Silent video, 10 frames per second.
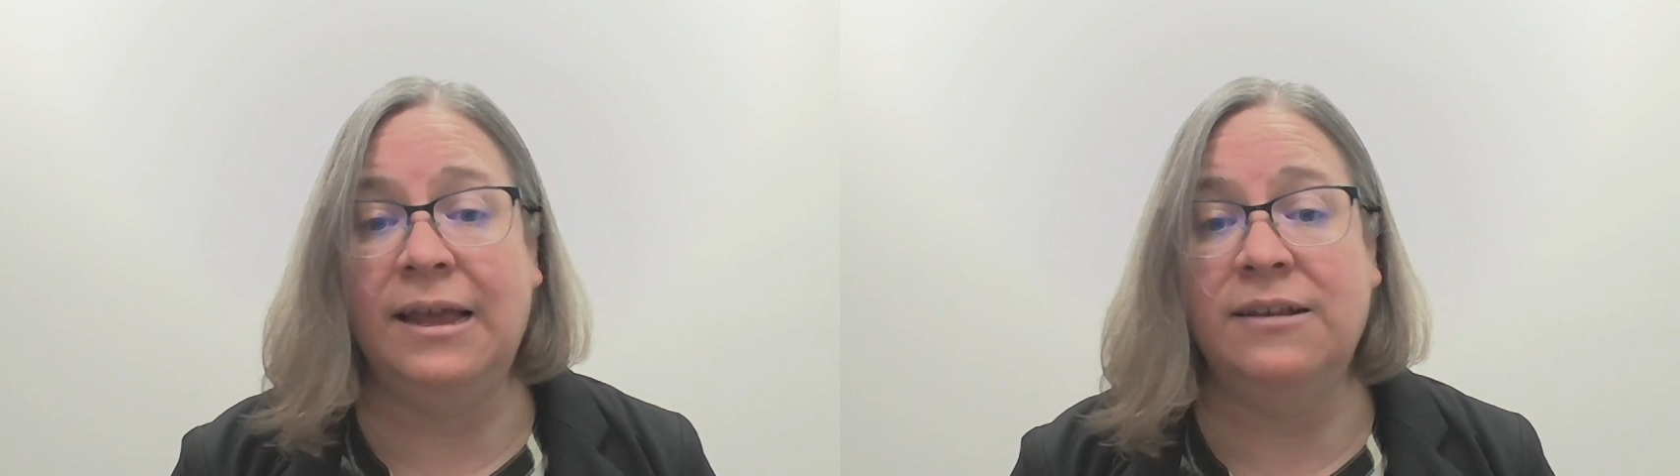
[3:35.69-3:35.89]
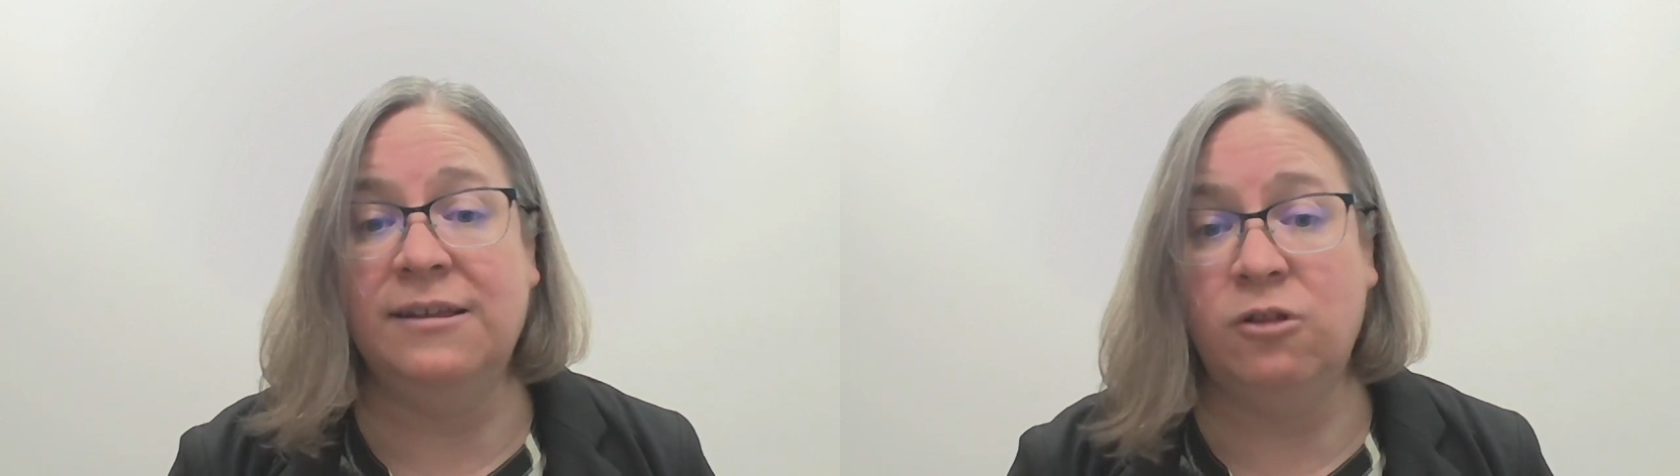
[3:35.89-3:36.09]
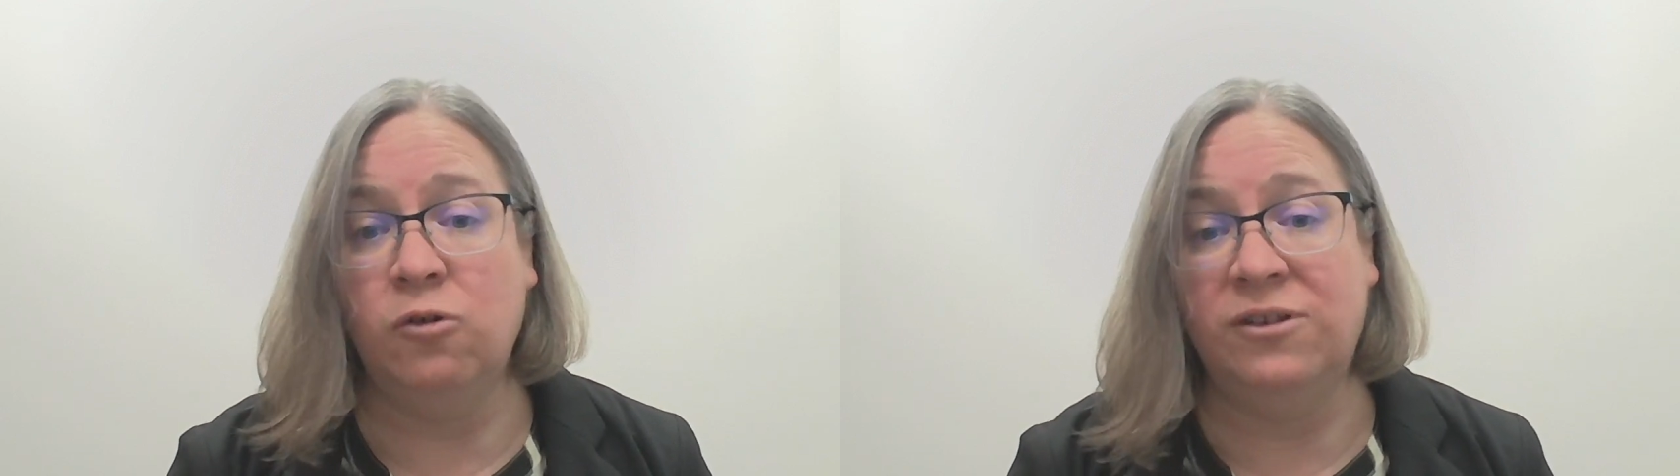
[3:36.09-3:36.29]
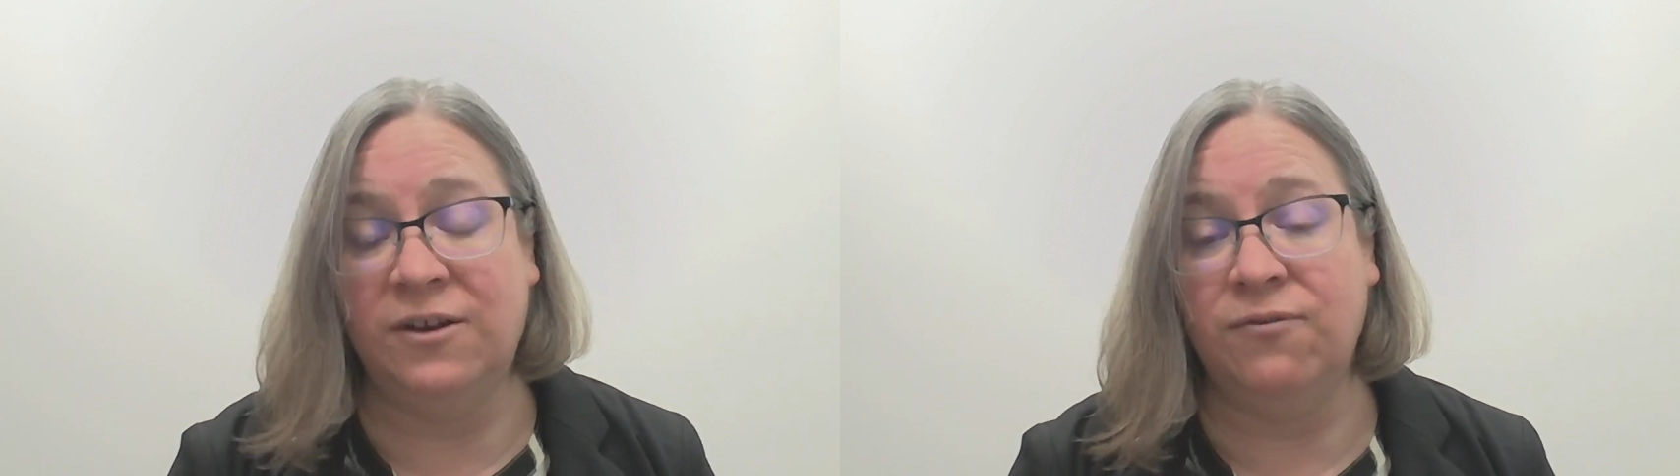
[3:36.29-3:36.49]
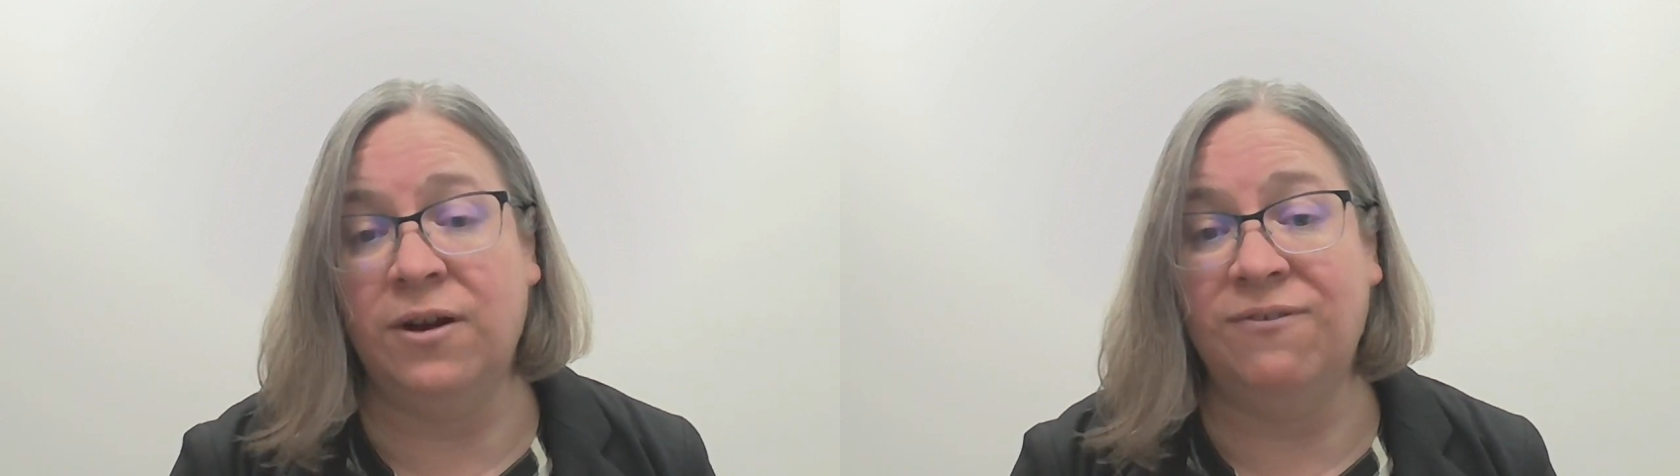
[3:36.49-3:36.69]
into those
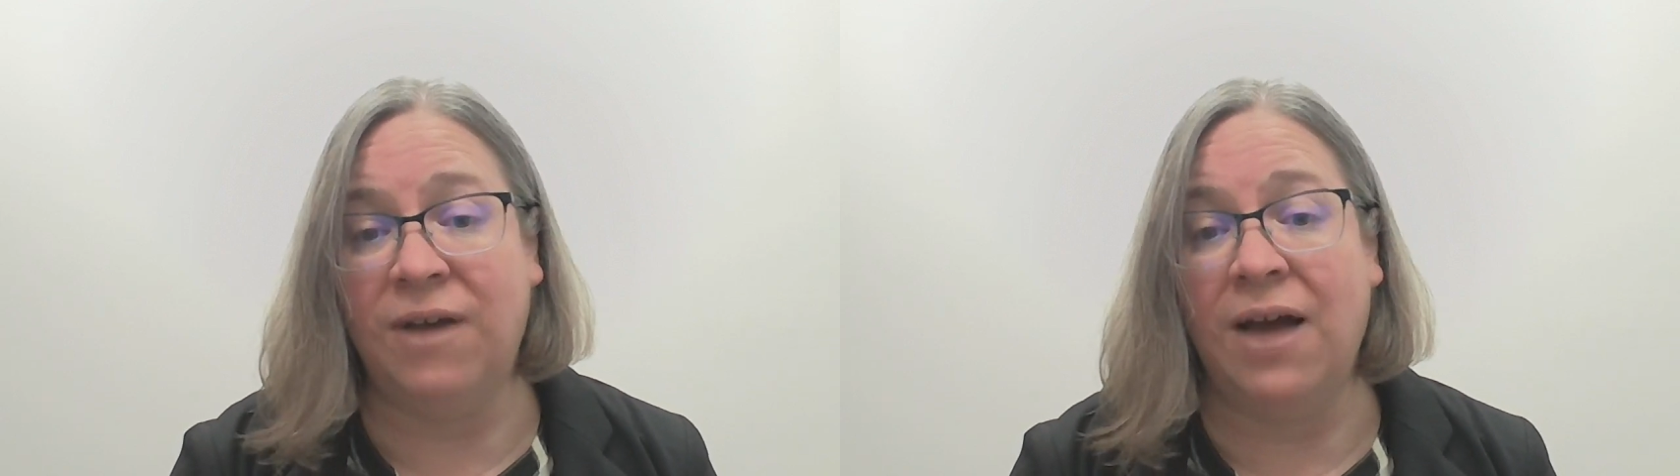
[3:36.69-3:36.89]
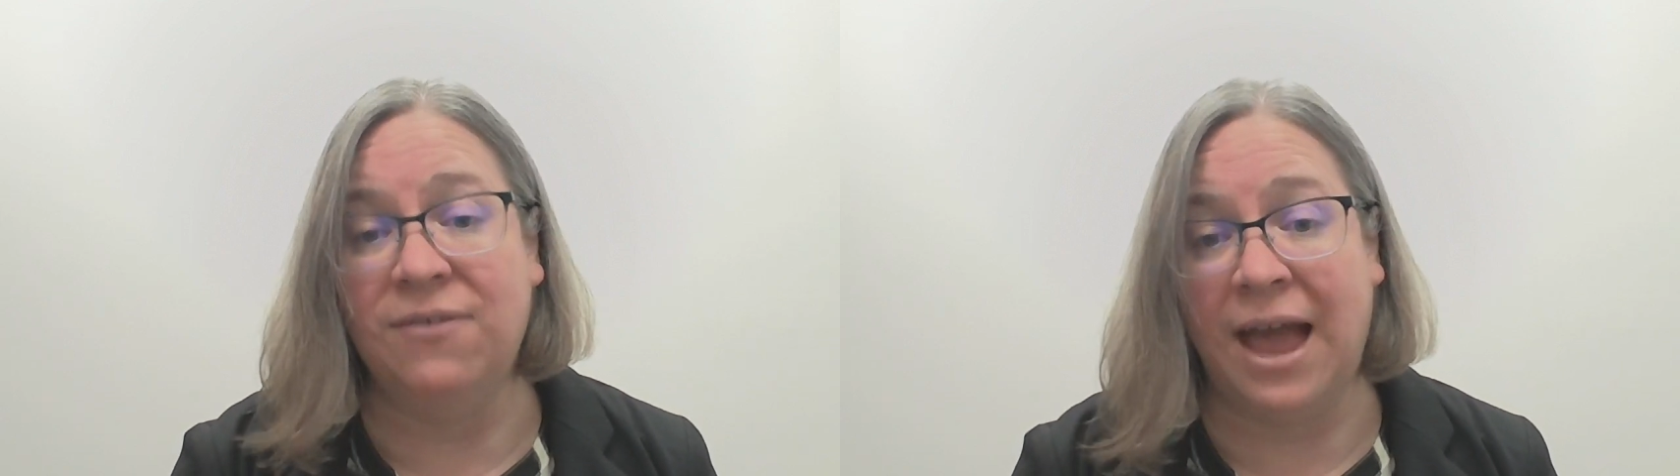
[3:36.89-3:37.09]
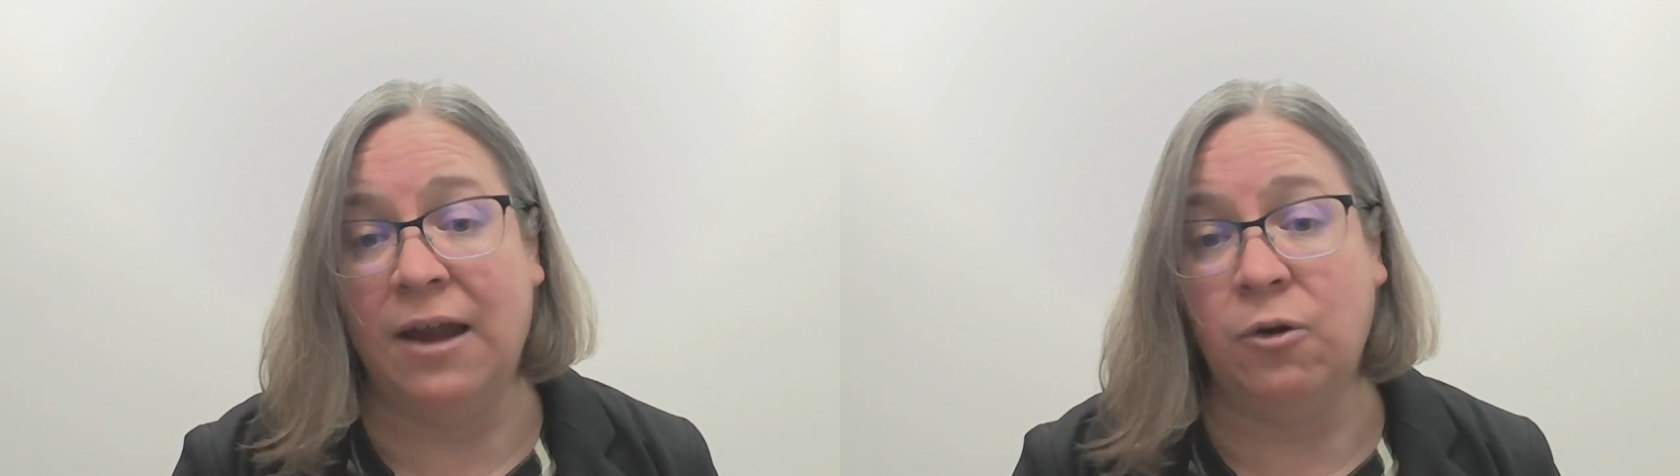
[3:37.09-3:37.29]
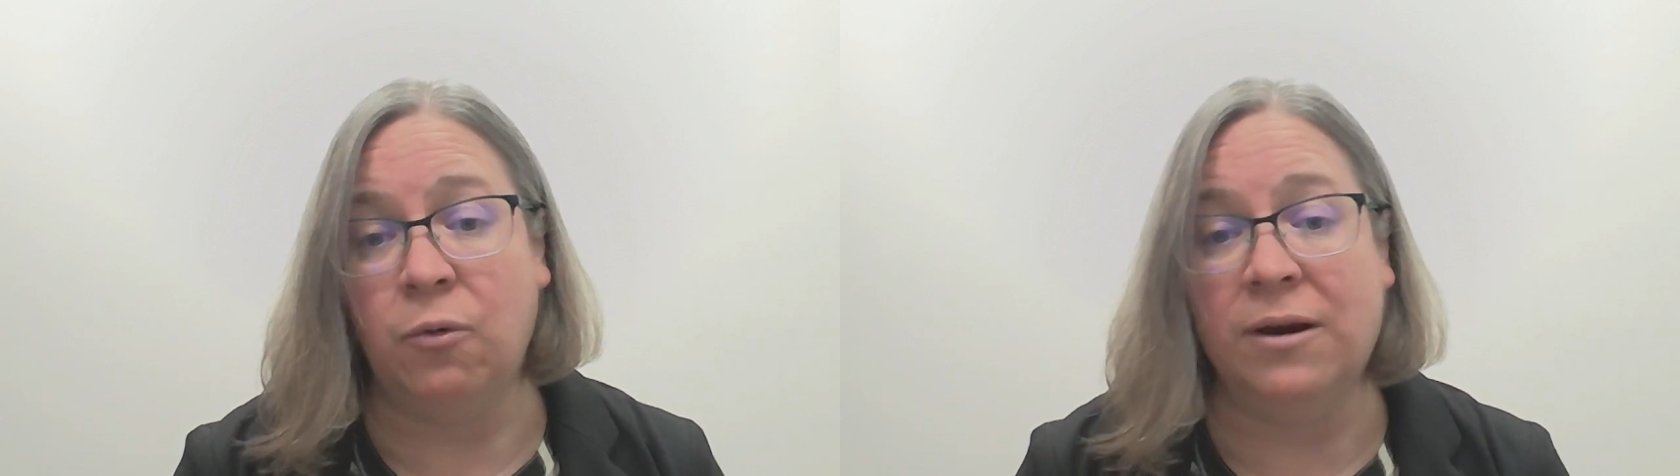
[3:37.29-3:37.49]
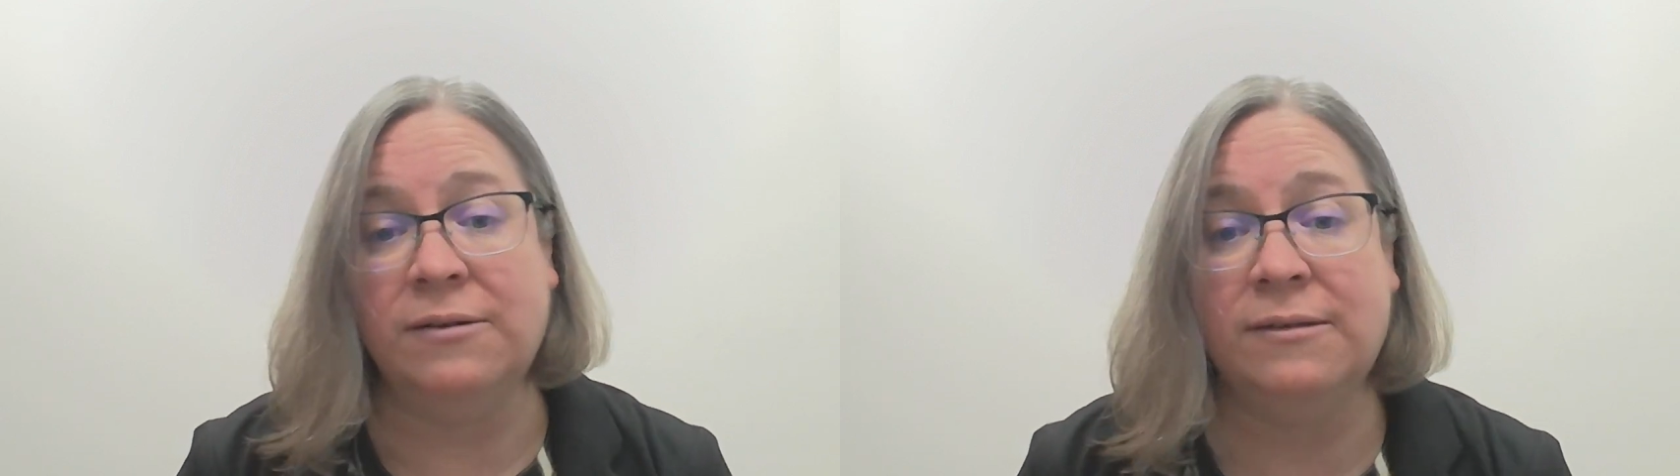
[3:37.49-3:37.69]
different 5
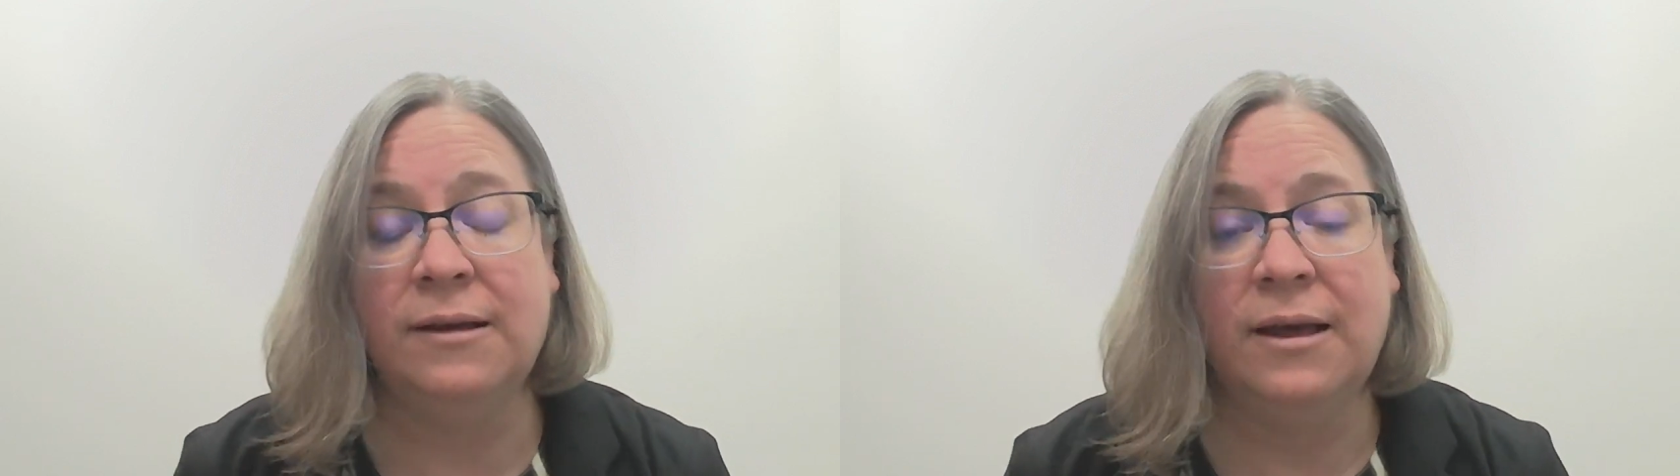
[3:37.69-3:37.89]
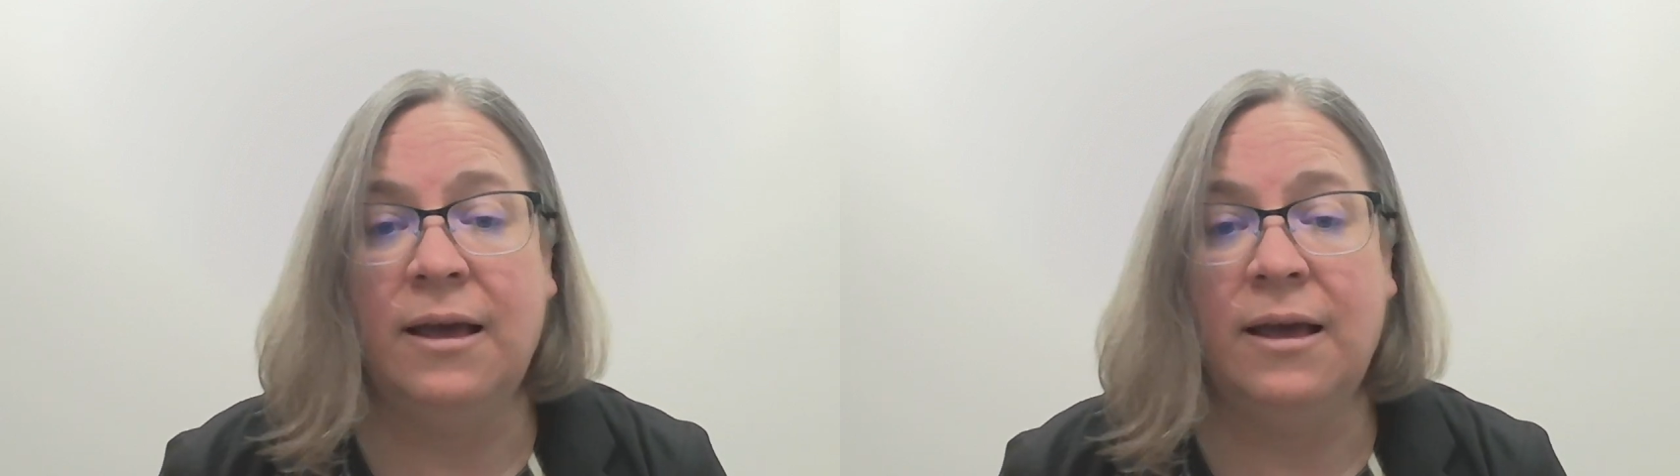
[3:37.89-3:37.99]
categories.